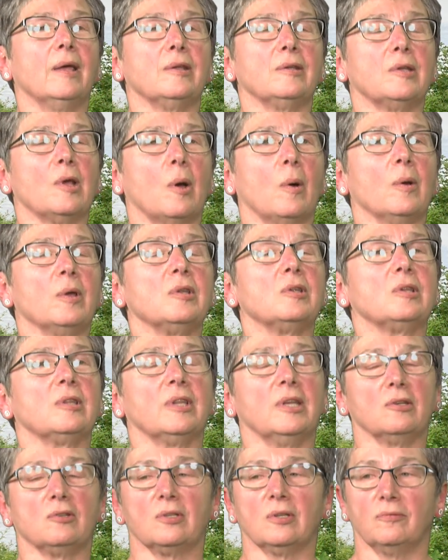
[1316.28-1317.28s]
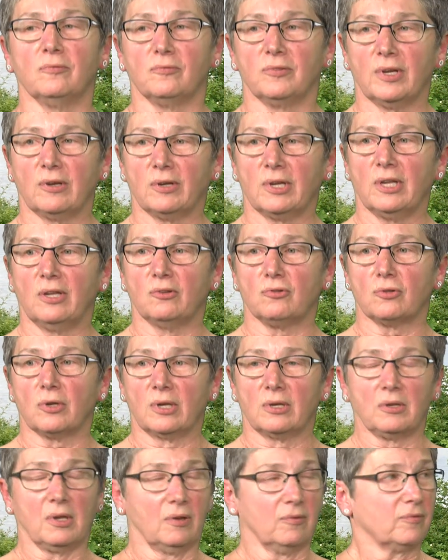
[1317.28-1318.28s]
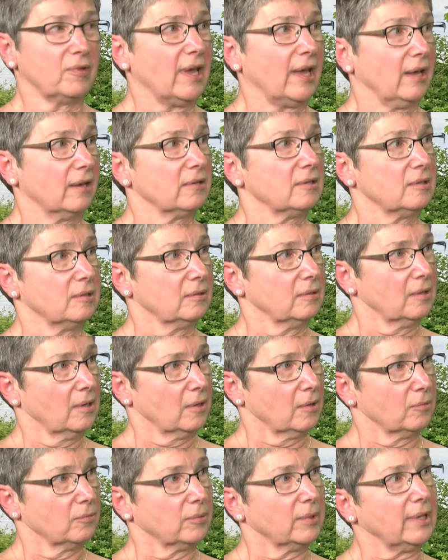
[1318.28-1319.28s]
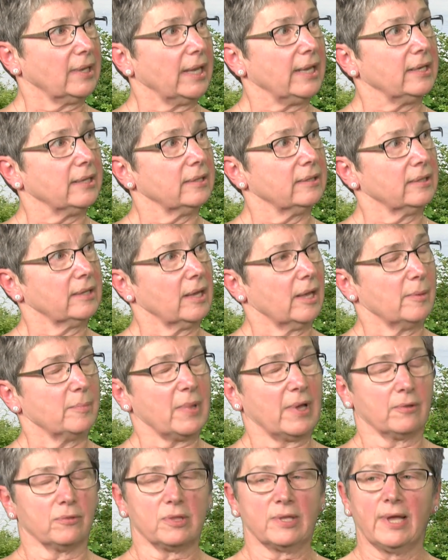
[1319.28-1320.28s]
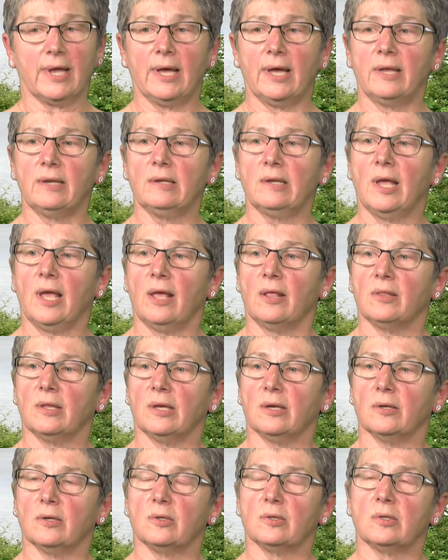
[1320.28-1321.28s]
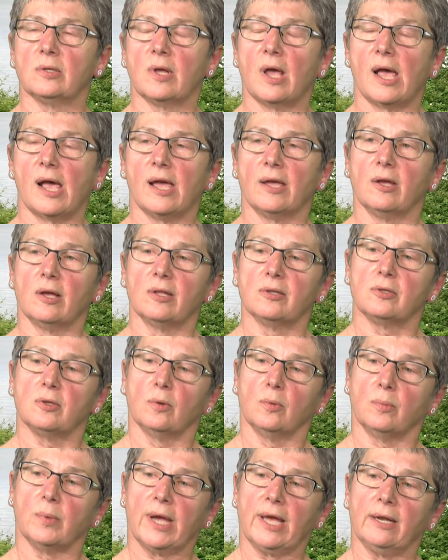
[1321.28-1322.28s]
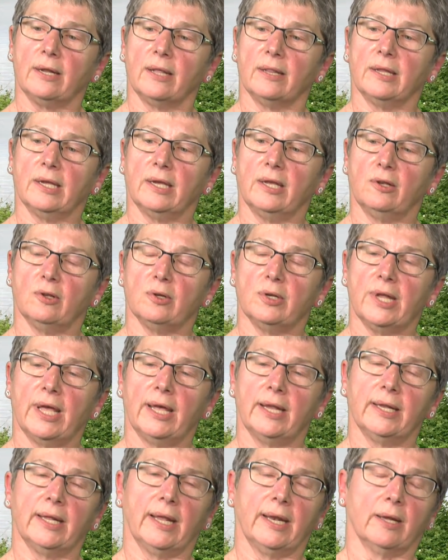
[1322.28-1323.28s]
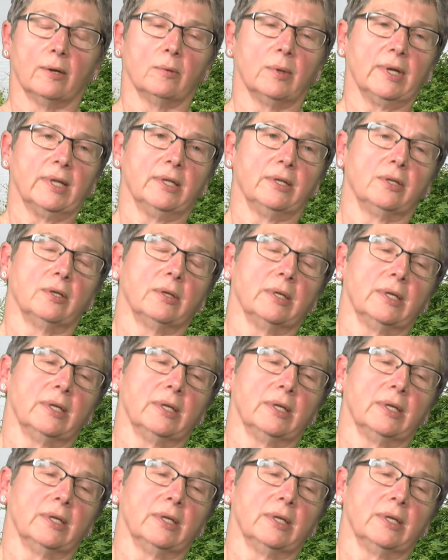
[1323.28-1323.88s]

So there's some very interesting facts related about that. There's, I also read on the internet and I wanted to